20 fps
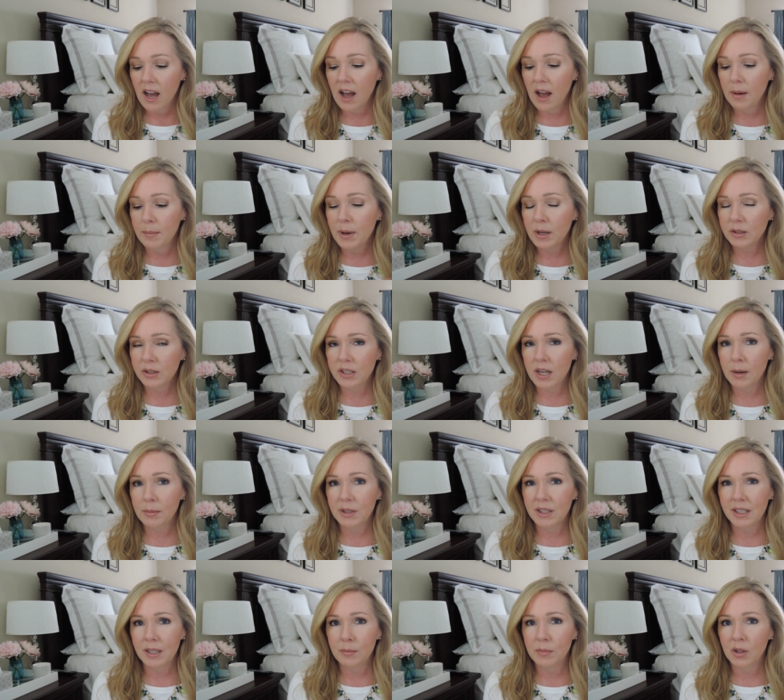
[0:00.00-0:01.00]
Uh, most of the time
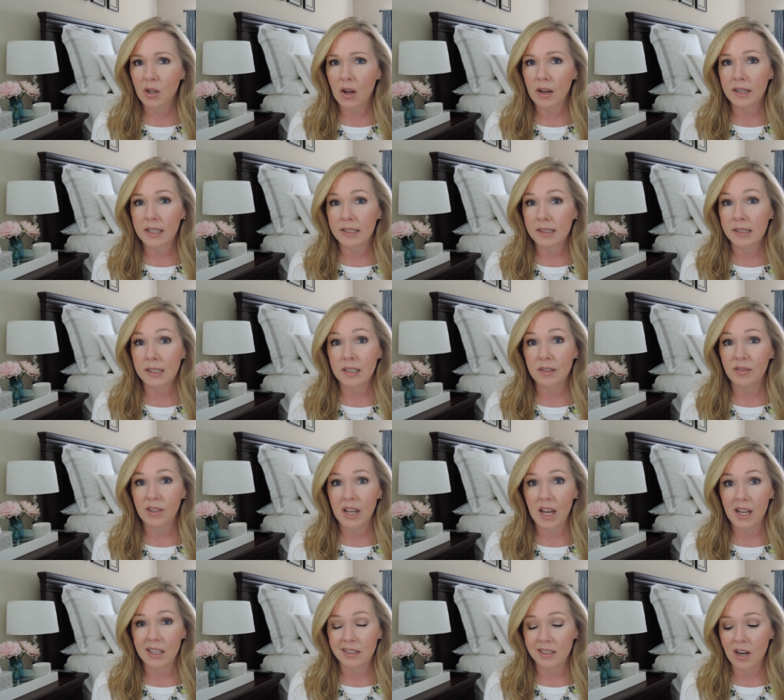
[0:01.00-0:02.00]
you see Milani in
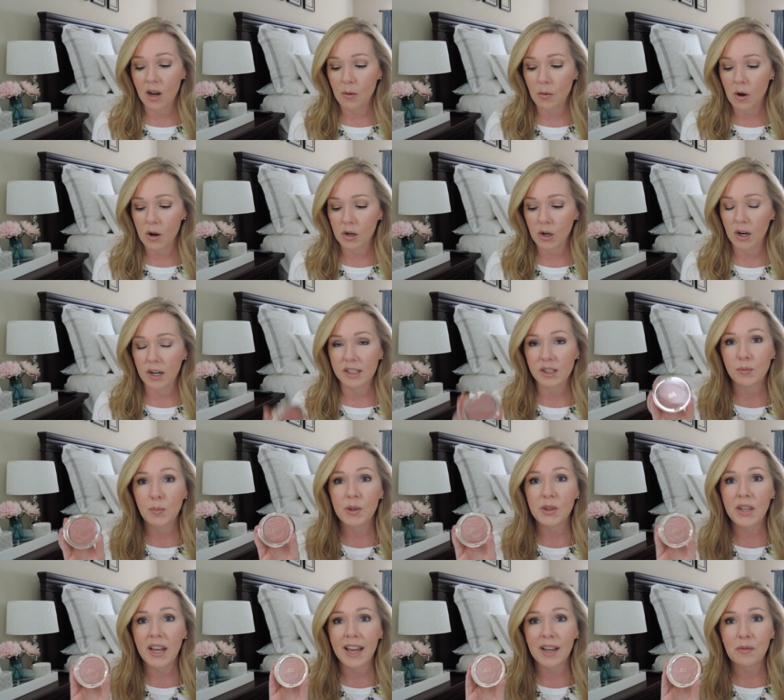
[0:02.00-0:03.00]
CVS, not Walgreens,
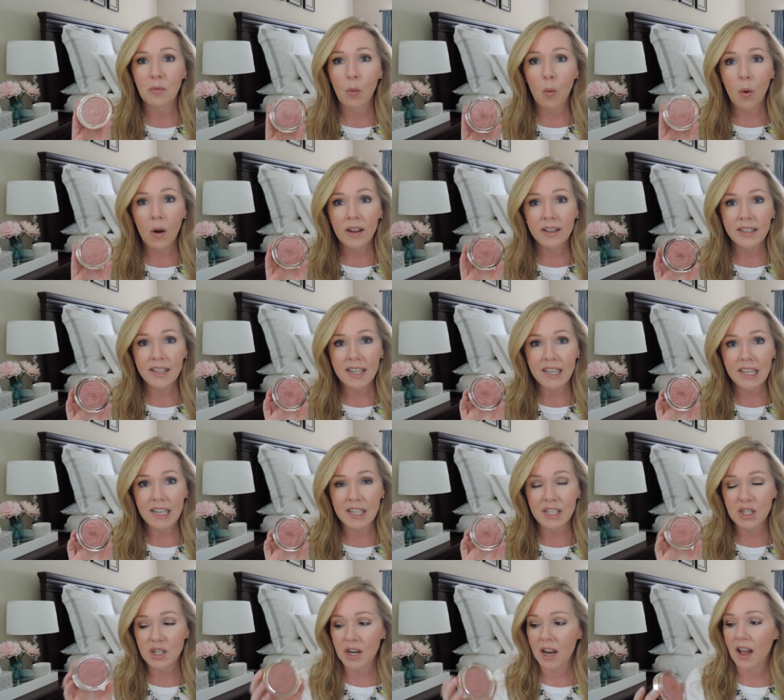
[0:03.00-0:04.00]
but they had one
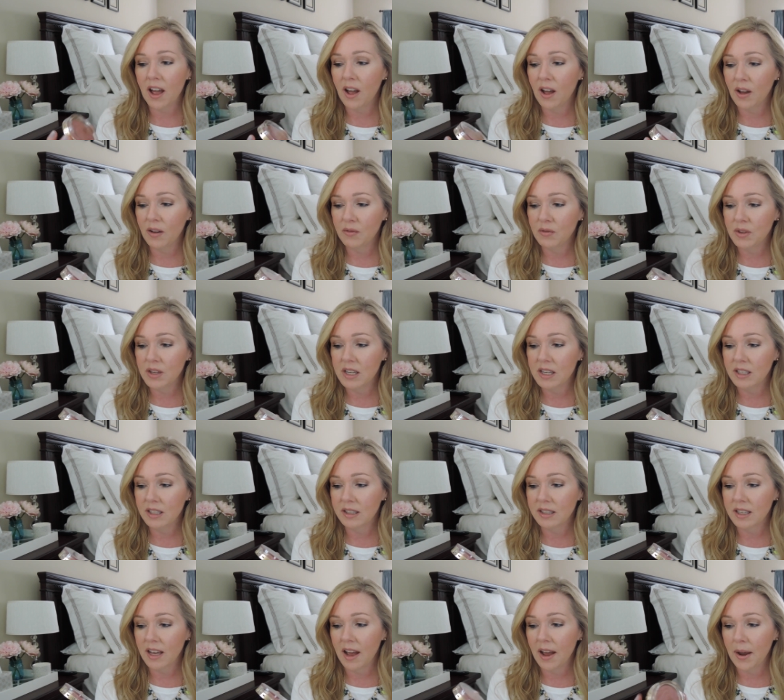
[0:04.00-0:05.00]
each of
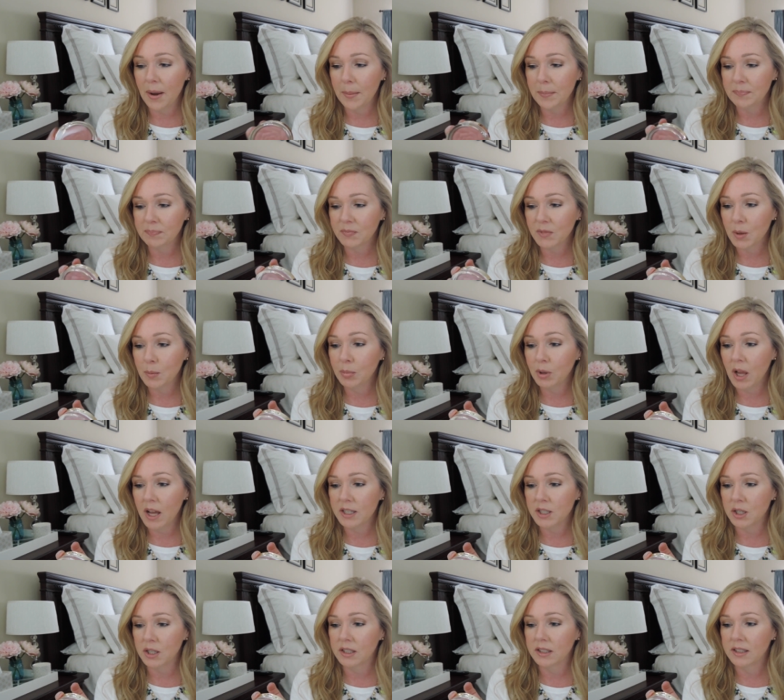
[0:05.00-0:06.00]
these um,
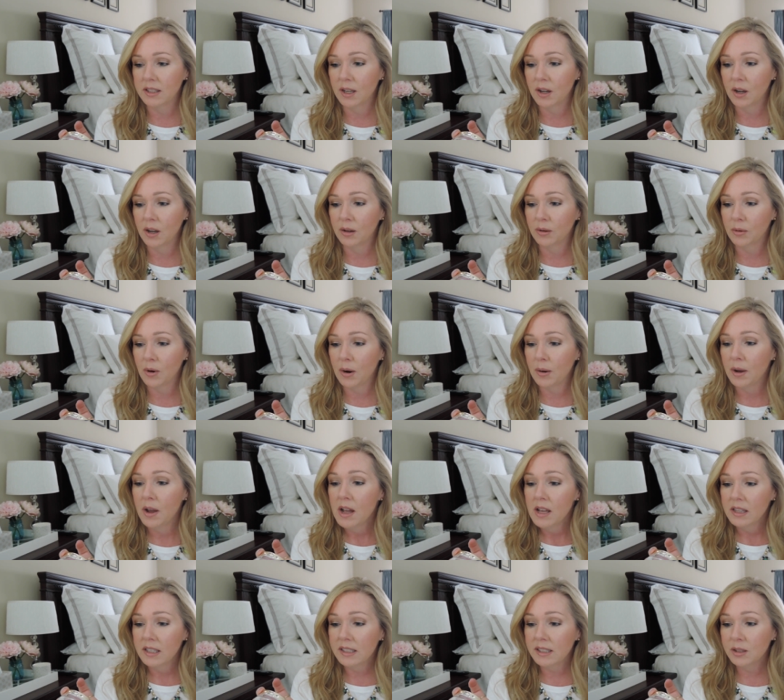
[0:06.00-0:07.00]
blushes. The
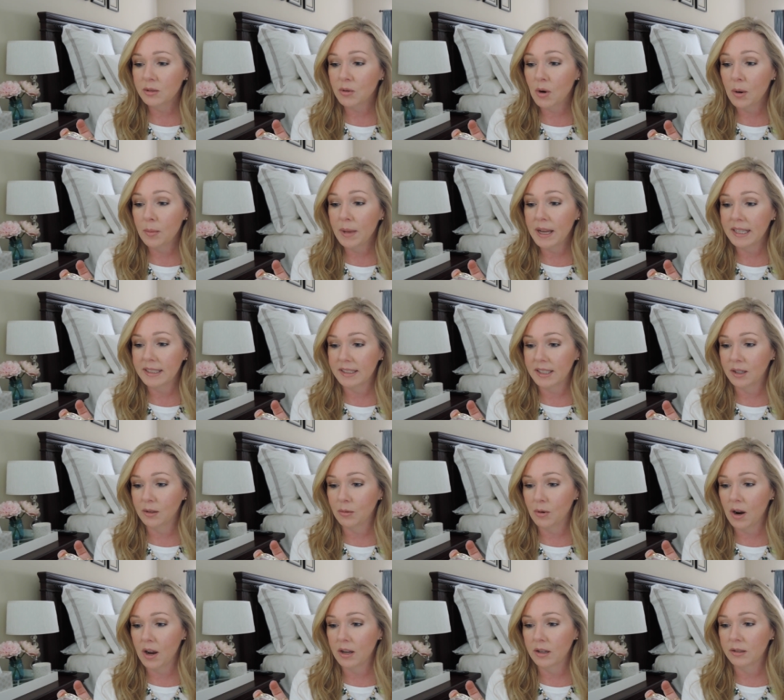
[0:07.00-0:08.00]
This is Romantic
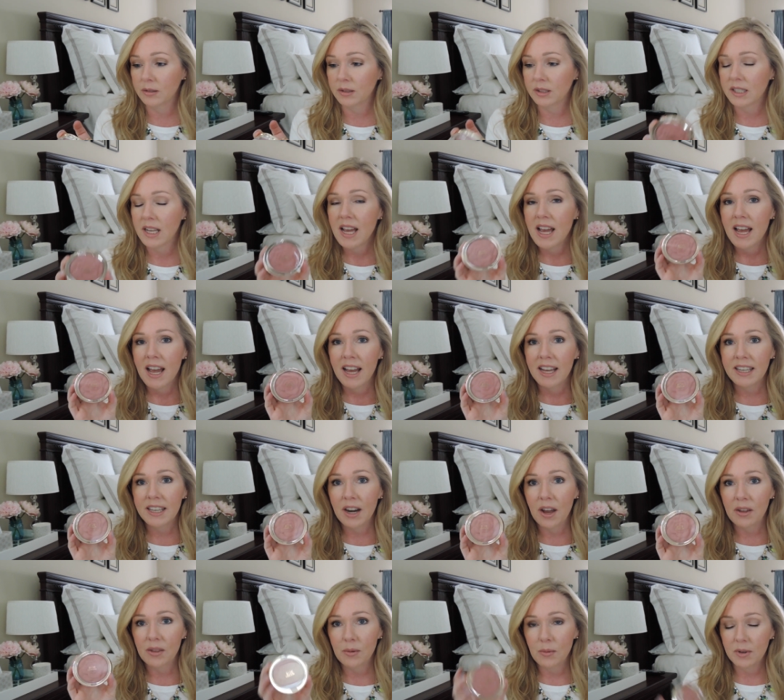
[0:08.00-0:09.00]
Rose you
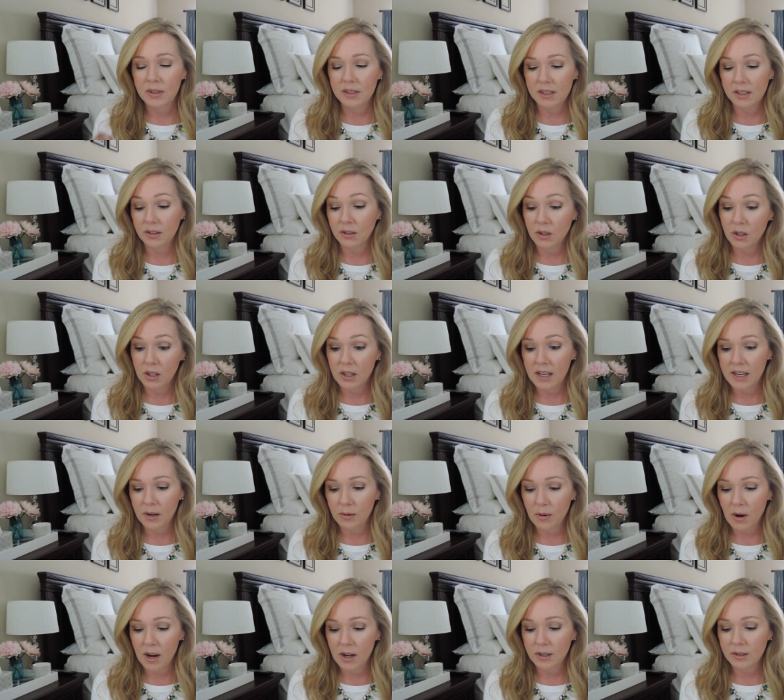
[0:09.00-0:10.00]
know, the ones that look like a
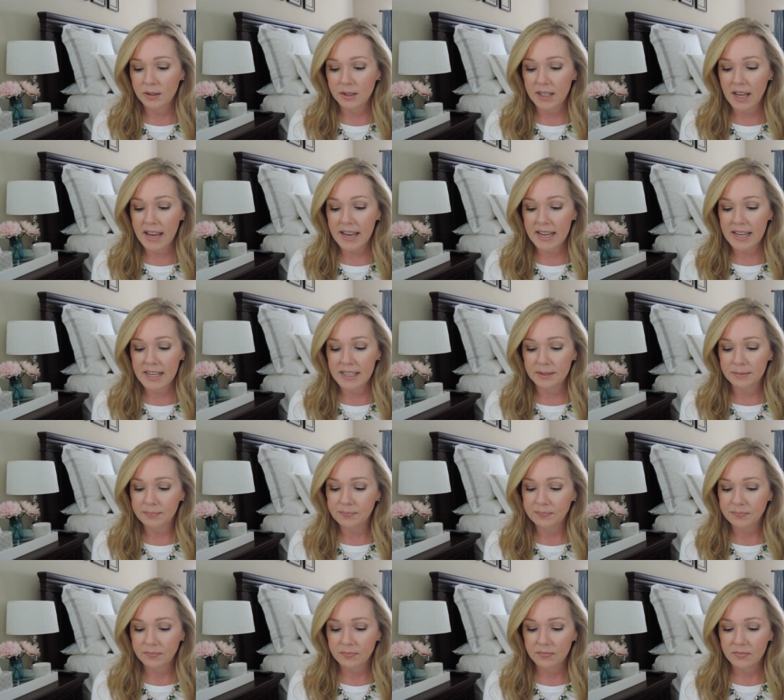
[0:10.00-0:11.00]
rose. And